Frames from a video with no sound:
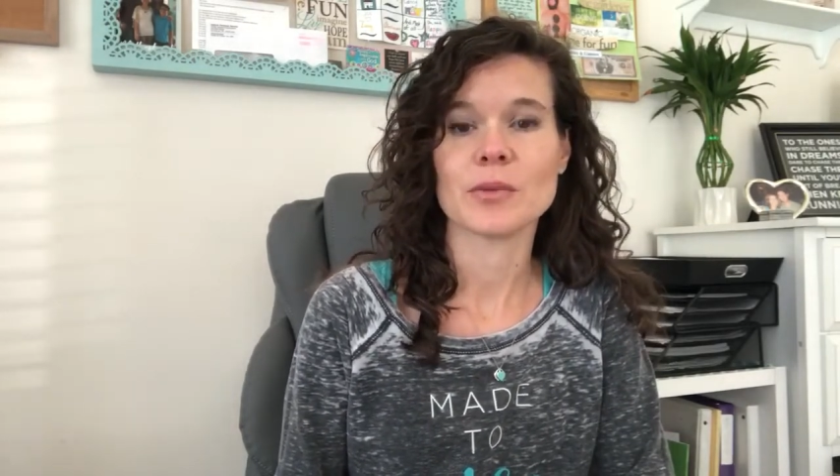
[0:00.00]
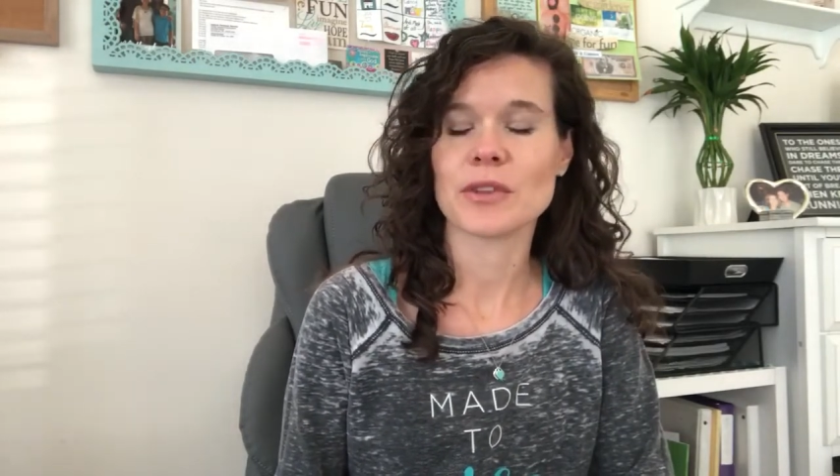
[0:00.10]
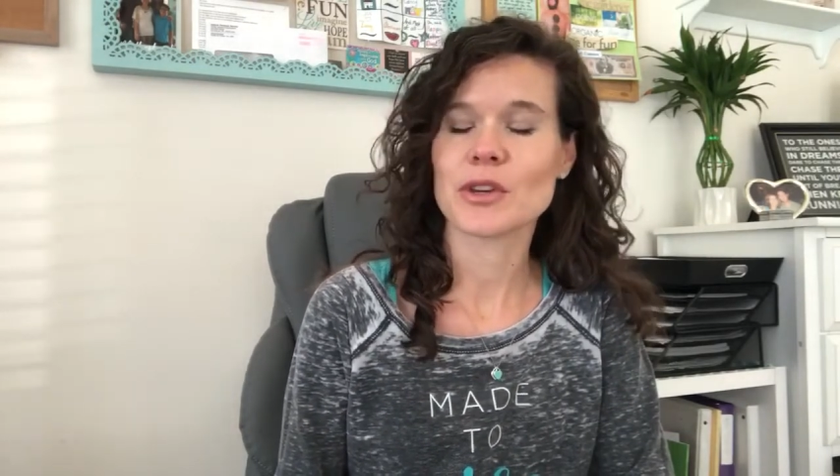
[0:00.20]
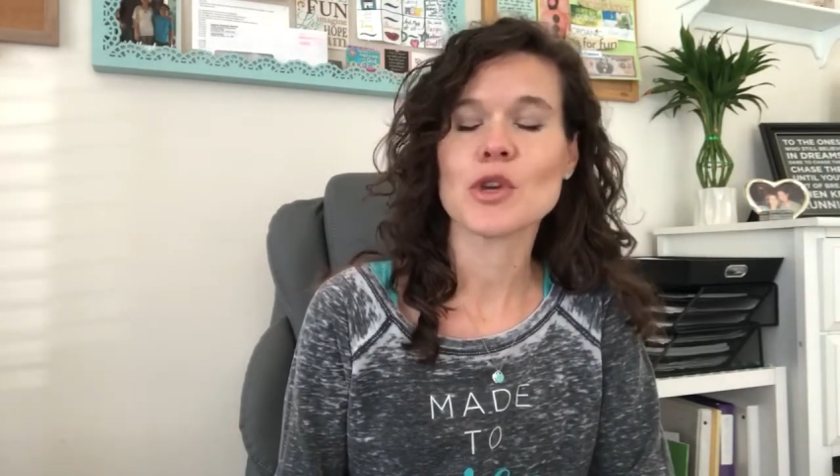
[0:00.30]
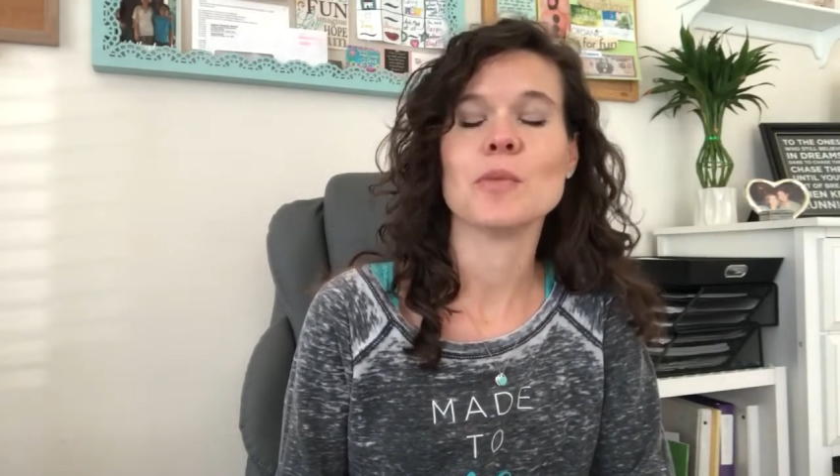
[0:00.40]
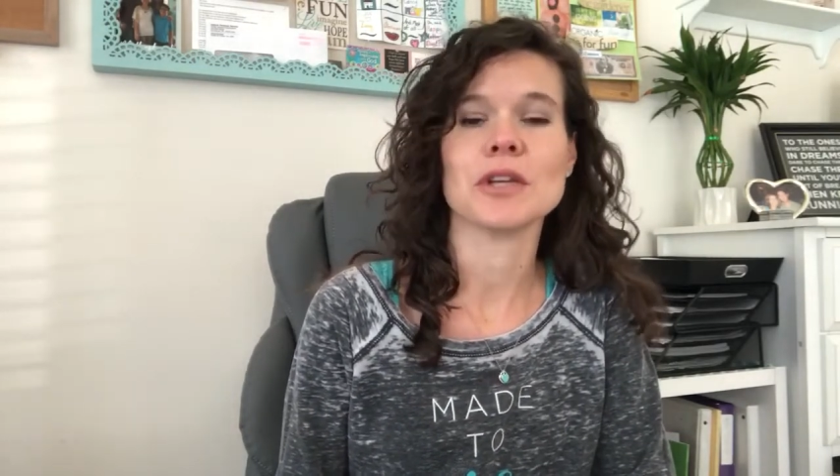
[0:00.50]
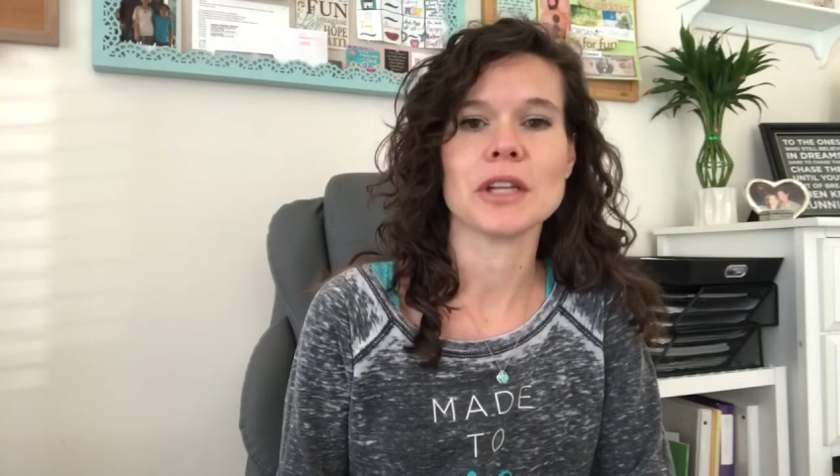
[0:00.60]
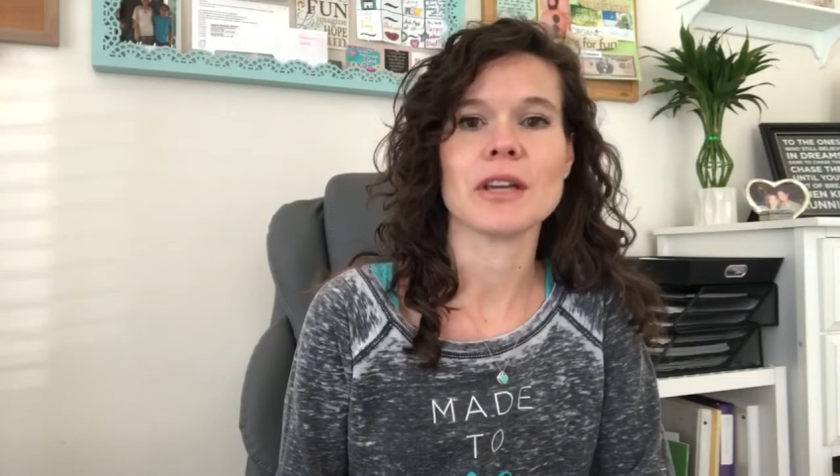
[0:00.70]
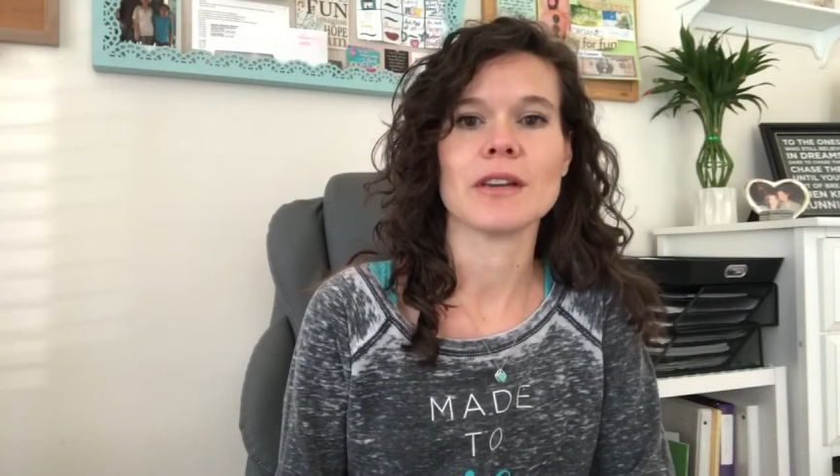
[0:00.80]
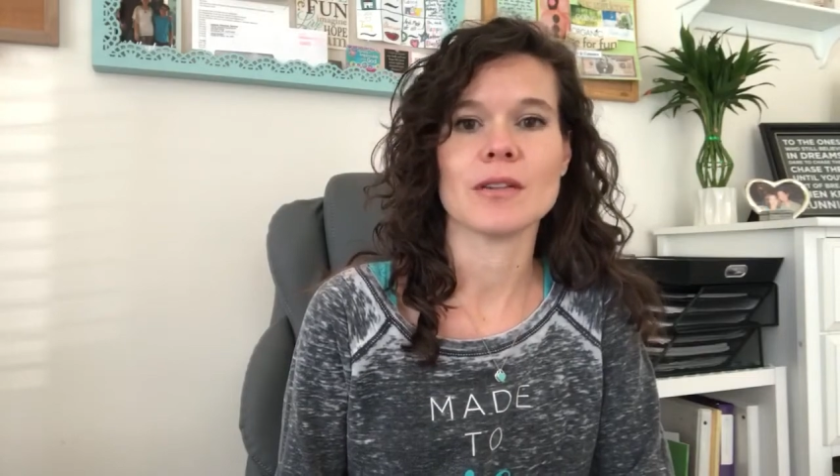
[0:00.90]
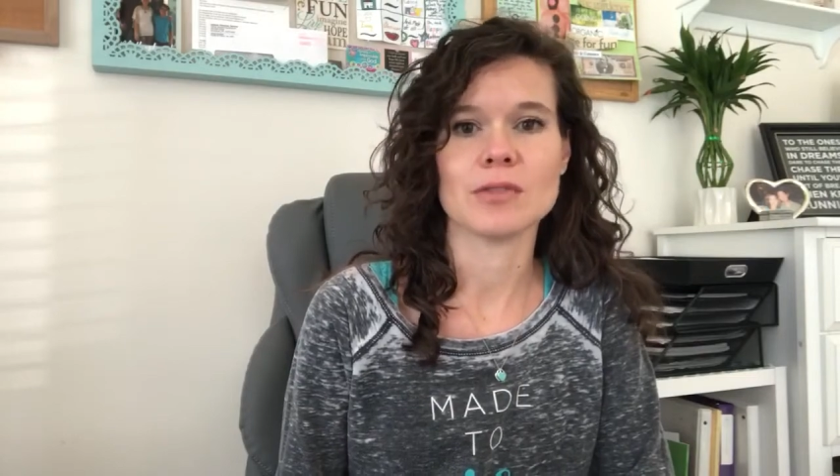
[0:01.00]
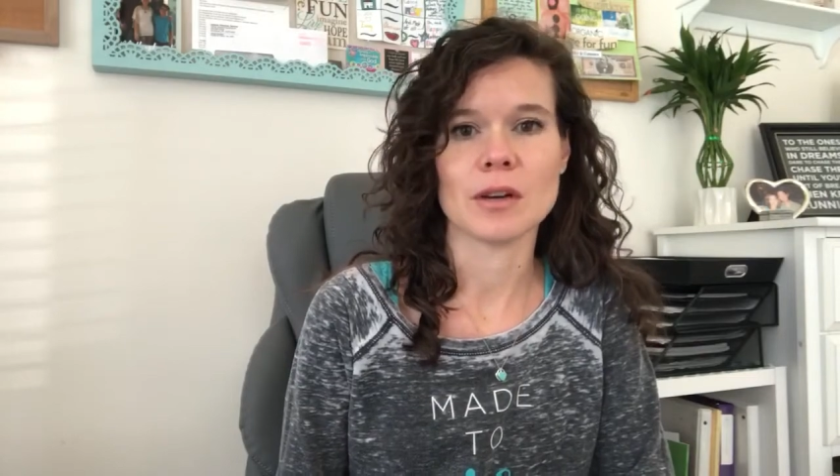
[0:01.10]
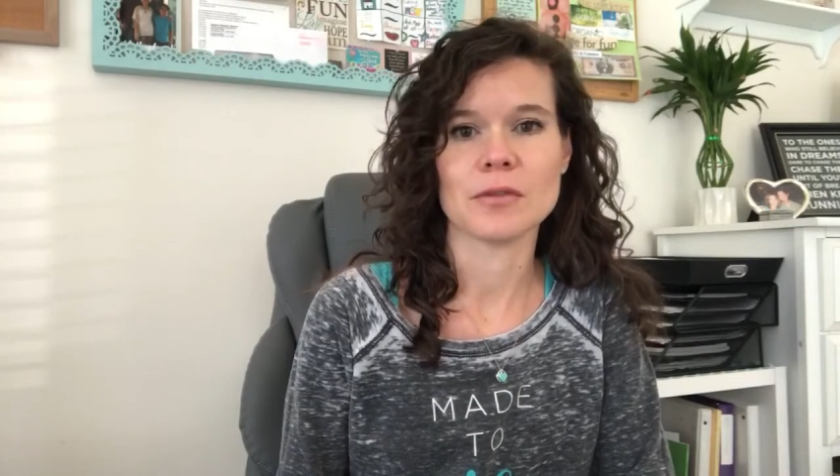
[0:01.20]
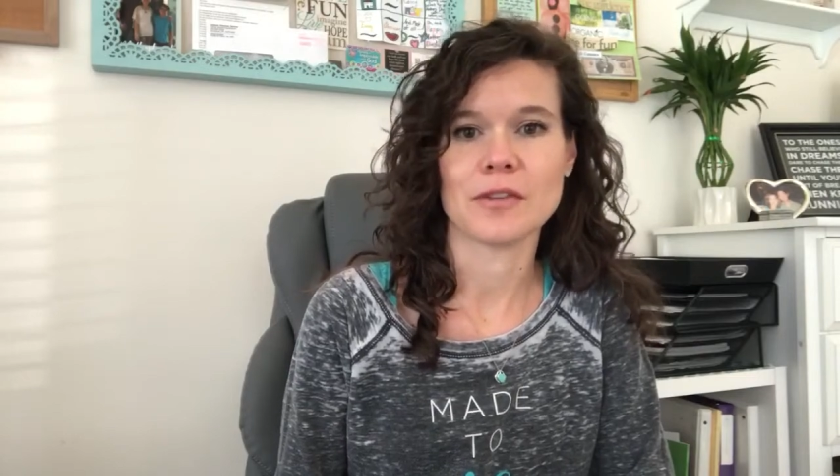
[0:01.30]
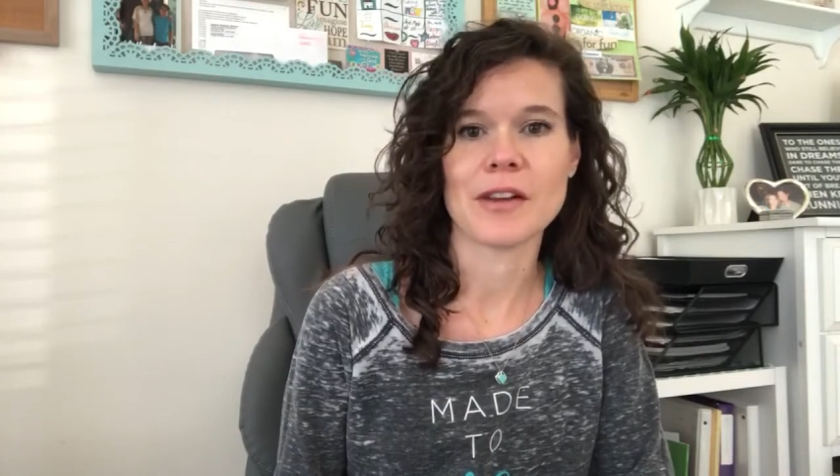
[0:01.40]
with a community of
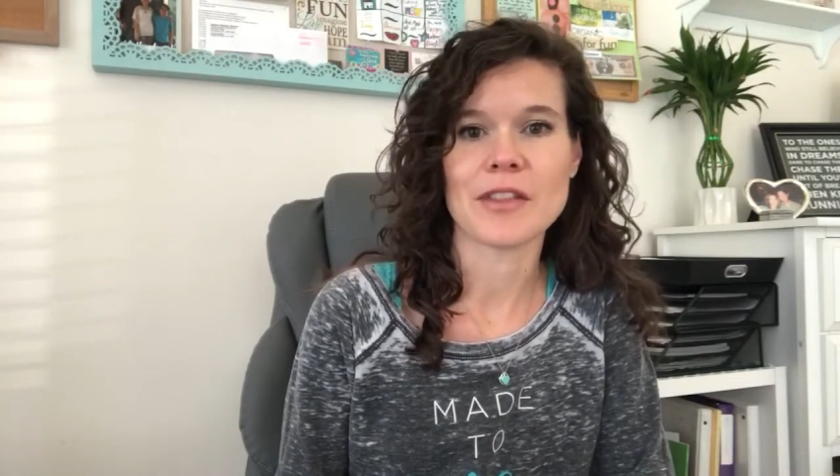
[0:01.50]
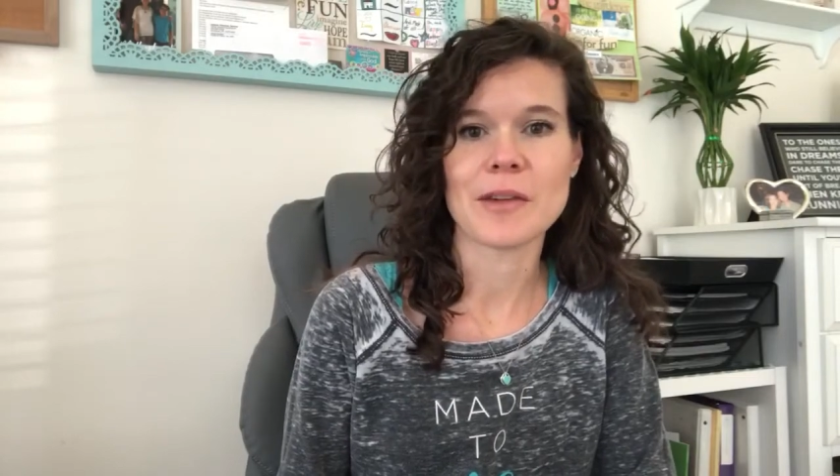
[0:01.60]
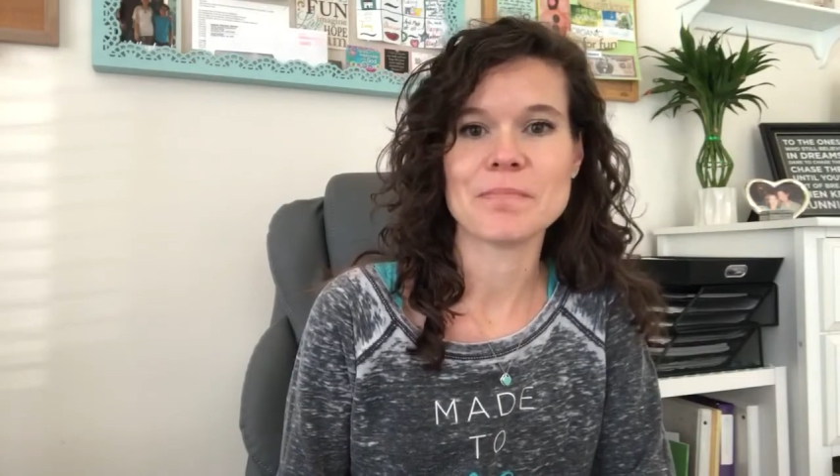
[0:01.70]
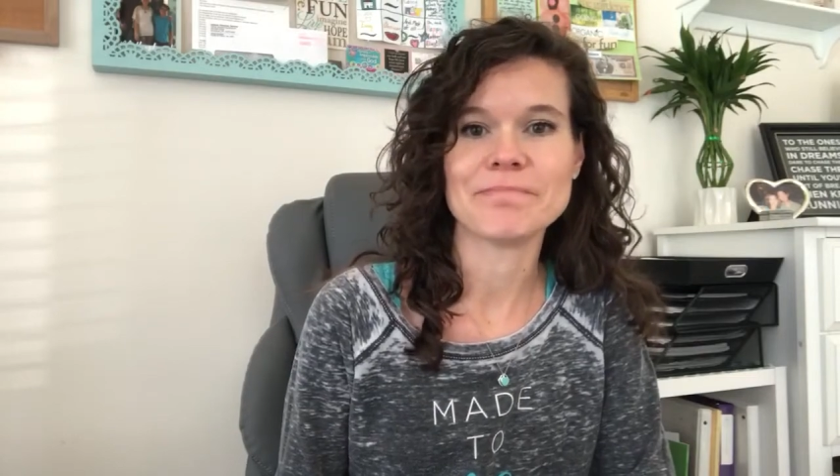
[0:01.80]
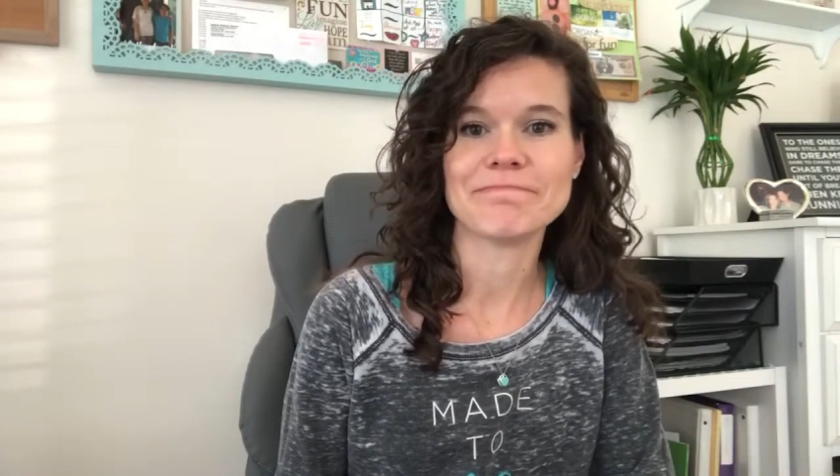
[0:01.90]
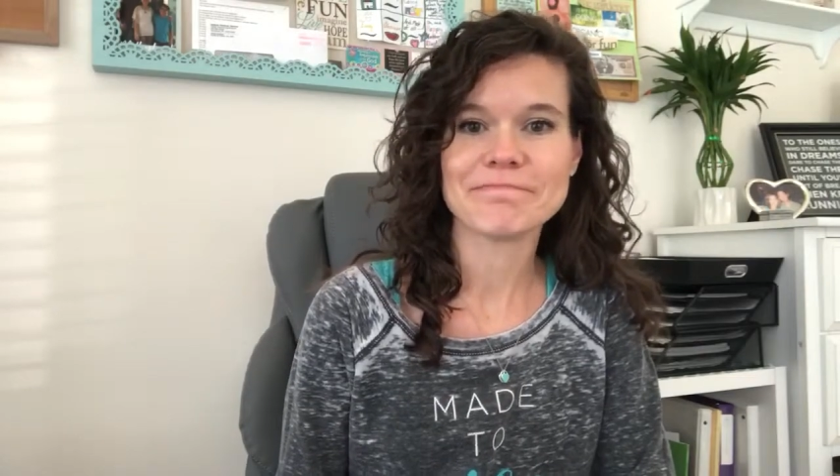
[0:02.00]
love around them.